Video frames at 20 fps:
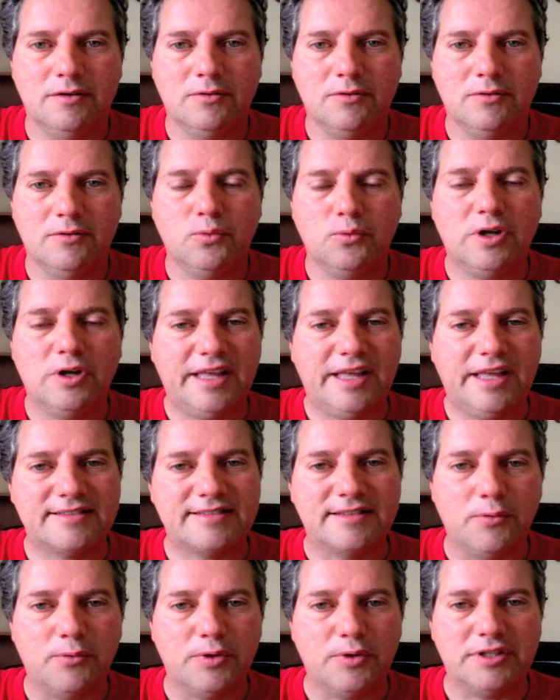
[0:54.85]
Well,
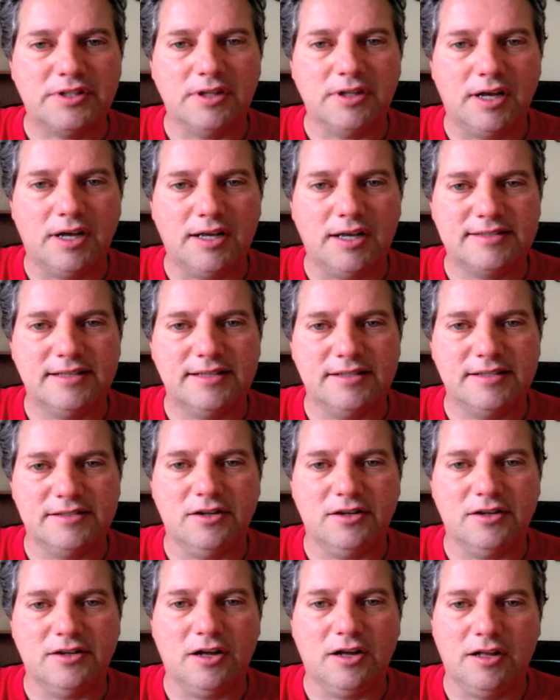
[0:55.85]
that's not what the law
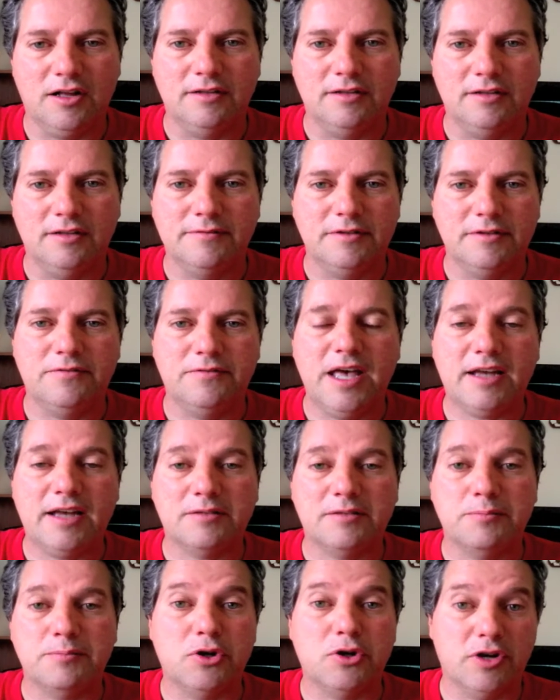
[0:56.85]
says at all. In
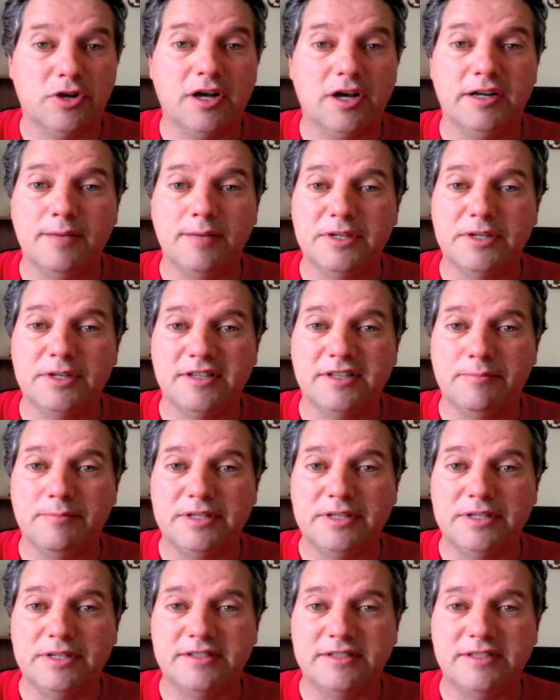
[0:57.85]
fact, appearing on
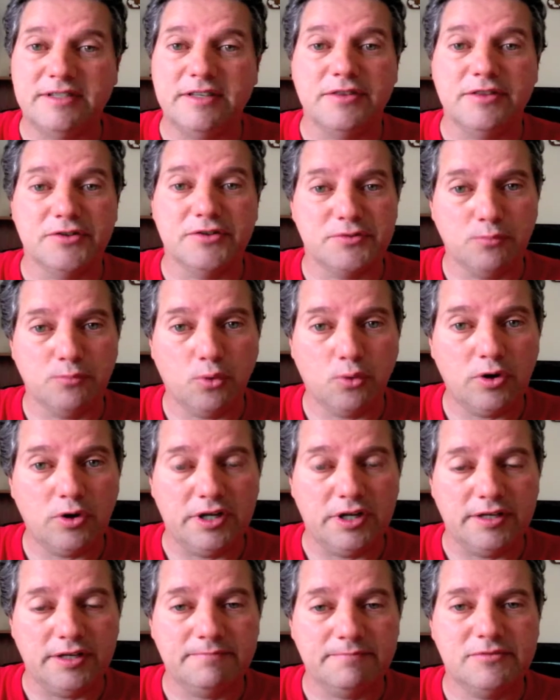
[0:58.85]
MSNBC this
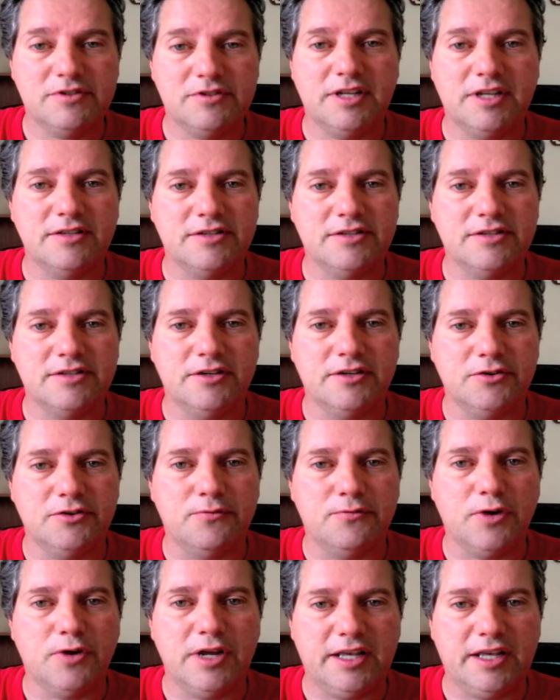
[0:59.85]
morning, State
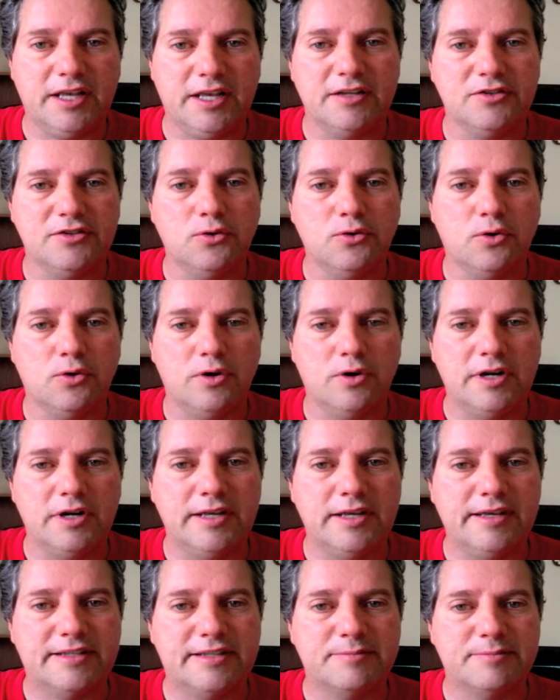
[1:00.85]
Senator Frank
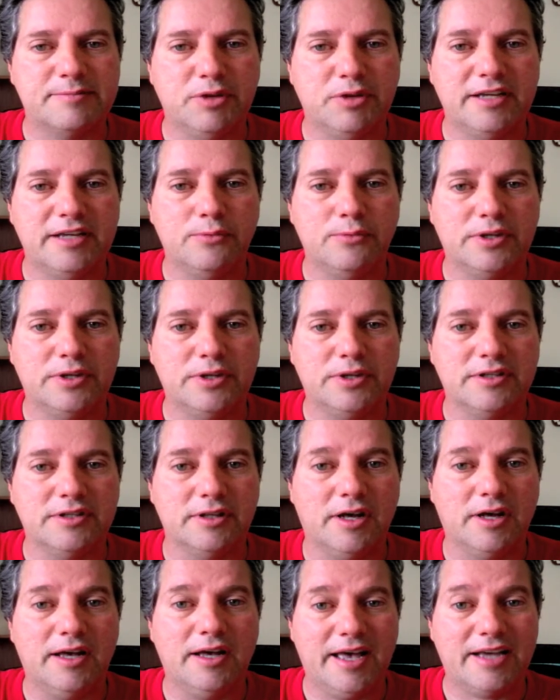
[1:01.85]
Antenori explained what the
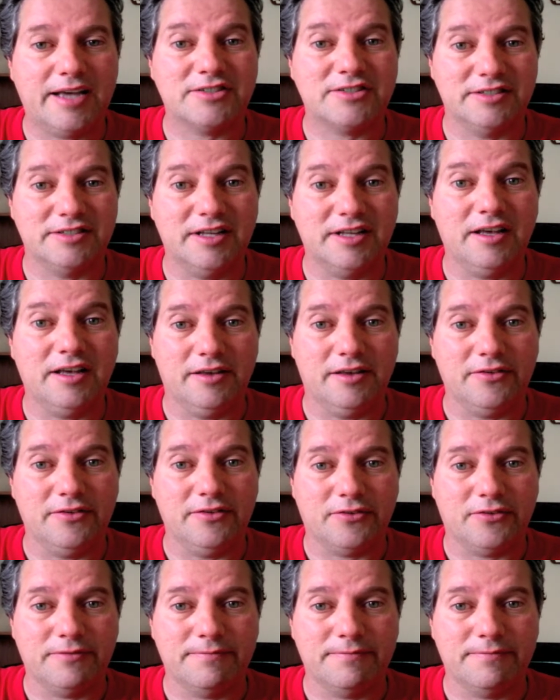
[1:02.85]
law actually does.